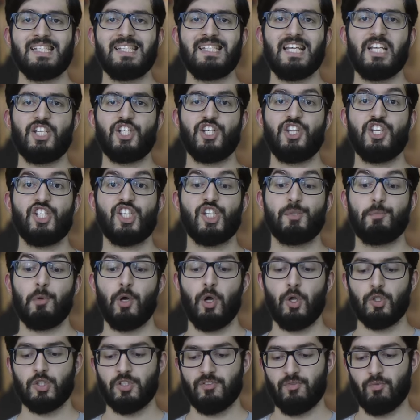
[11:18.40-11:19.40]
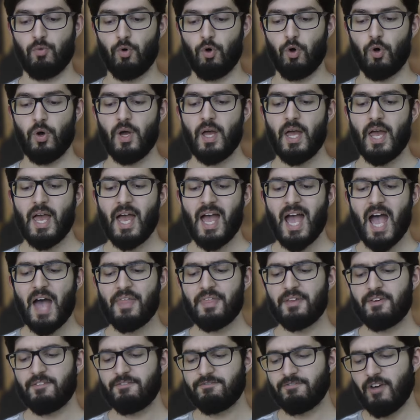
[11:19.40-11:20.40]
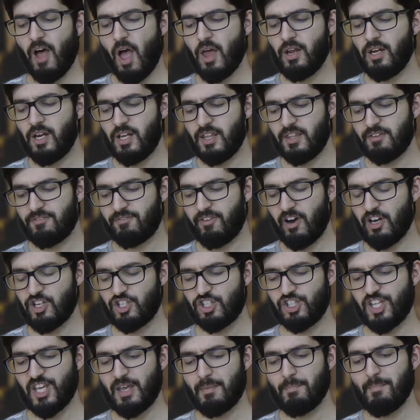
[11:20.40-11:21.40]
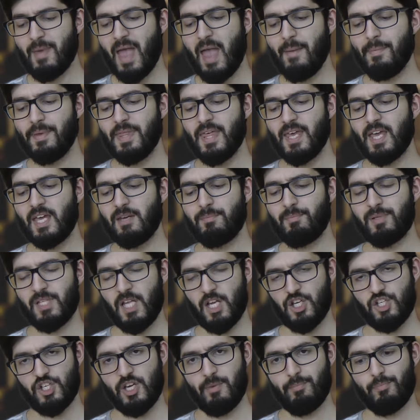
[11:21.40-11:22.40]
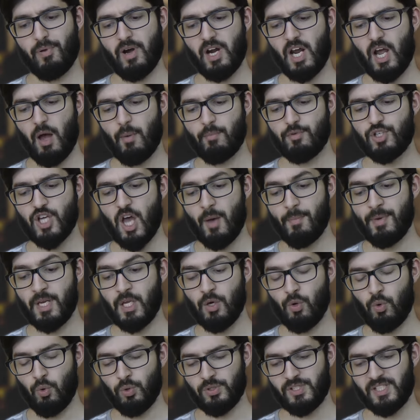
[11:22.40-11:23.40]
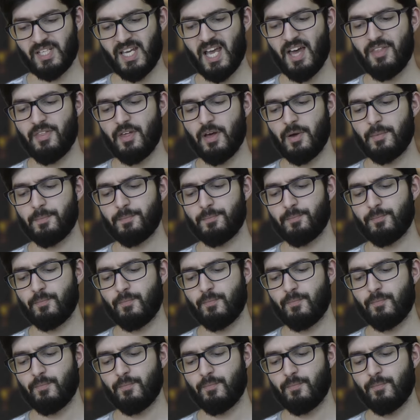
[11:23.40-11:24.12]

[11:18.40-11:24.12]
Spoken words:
essentially spoils of war. And then finally, the French think maybe they could potentially break up Germany altogether.